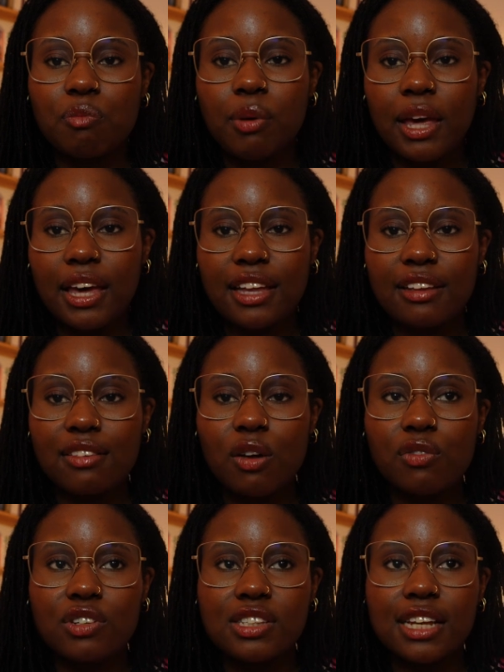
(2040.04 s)
big, it's
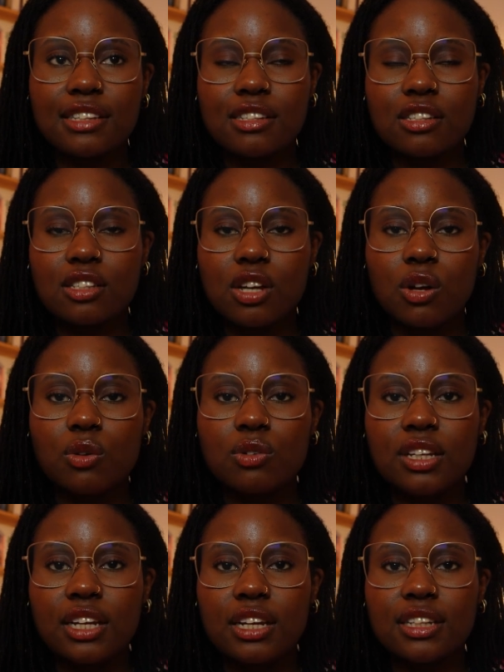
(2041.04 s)
oversized, it's
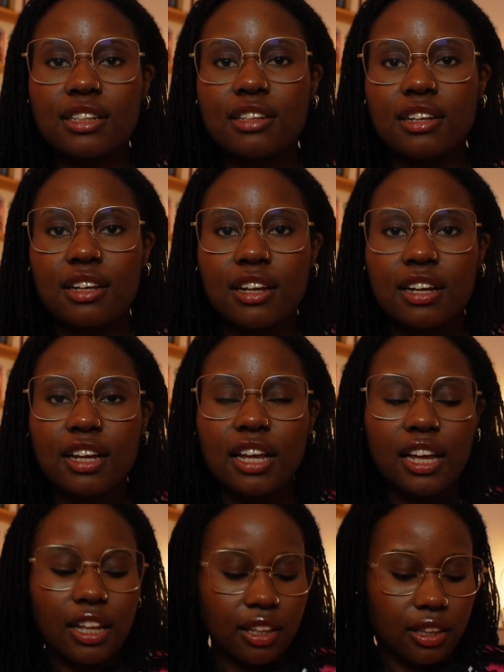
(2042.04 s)
cozy.
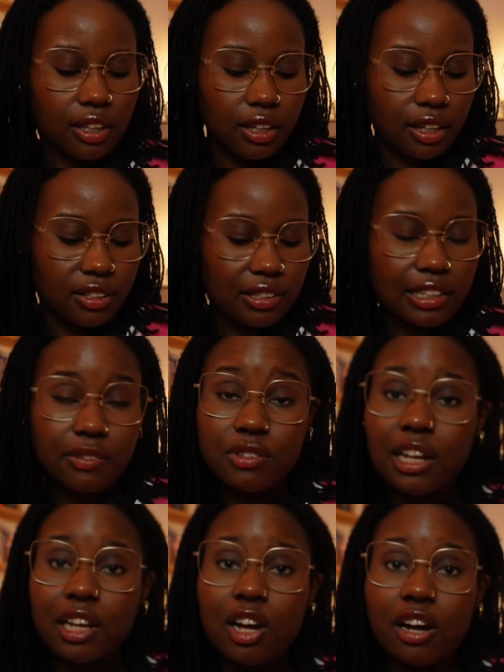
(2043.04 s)
The sleeves
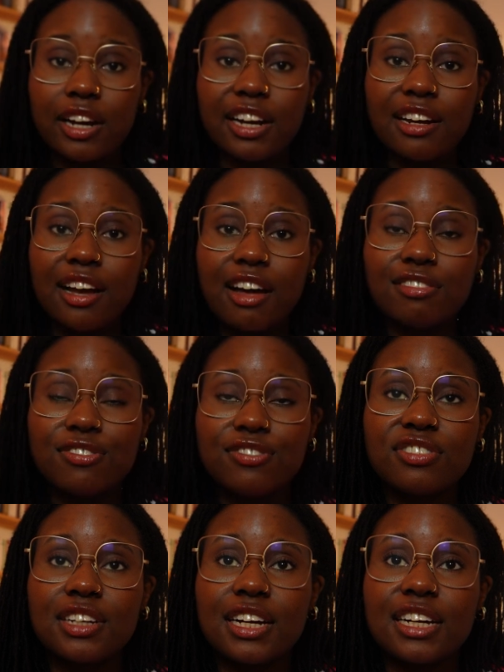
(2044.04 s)
are long
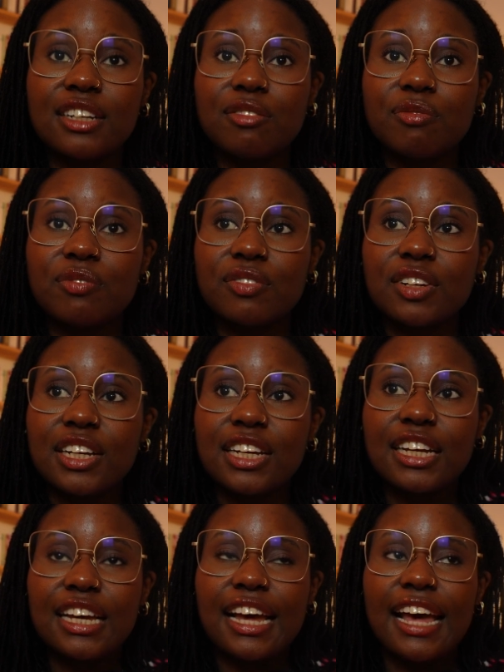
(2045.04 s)
enough.
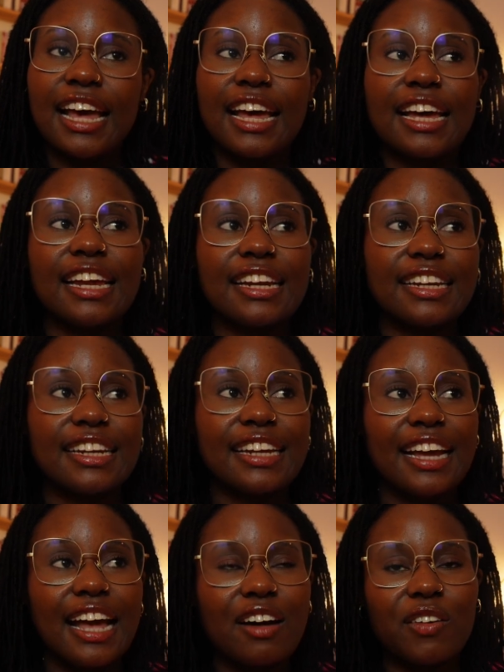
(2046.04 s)
And
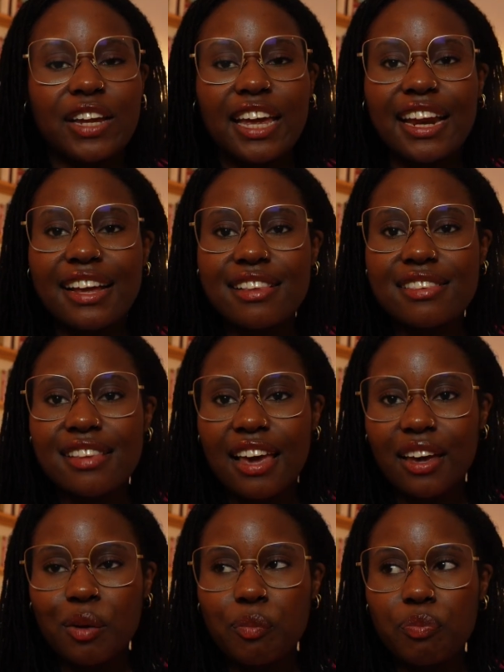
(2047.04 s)
yeah, what can I
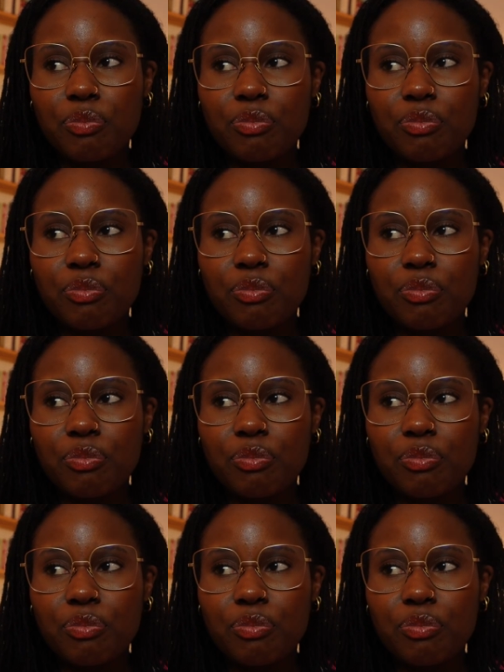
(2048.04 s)
say?